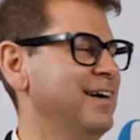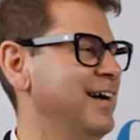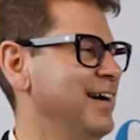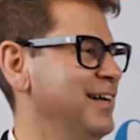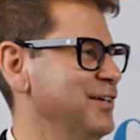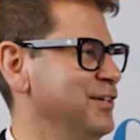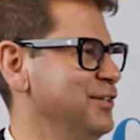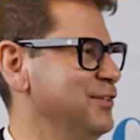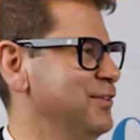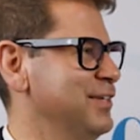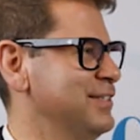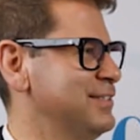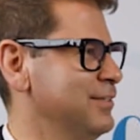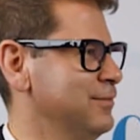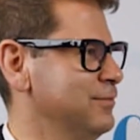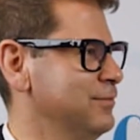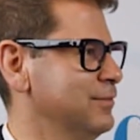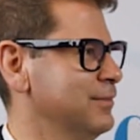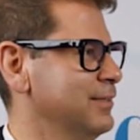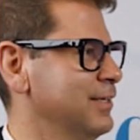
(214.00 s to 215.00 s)
highly
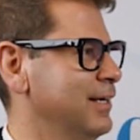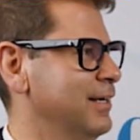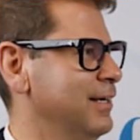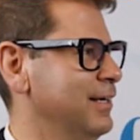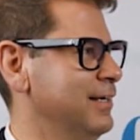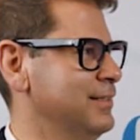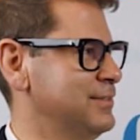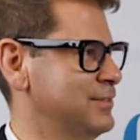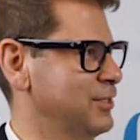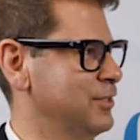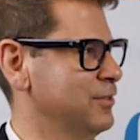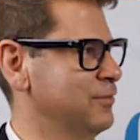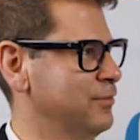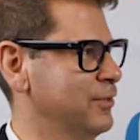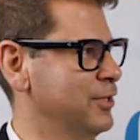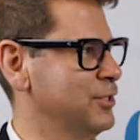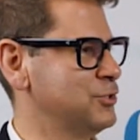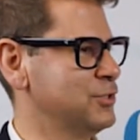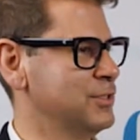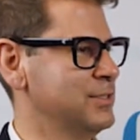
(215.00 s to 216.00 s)
innovative, it's a
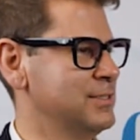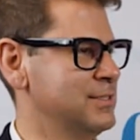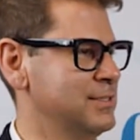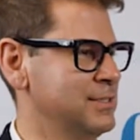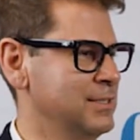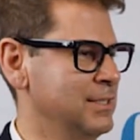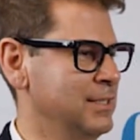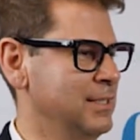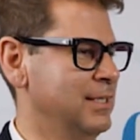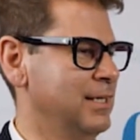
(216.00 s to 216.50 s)
convergence,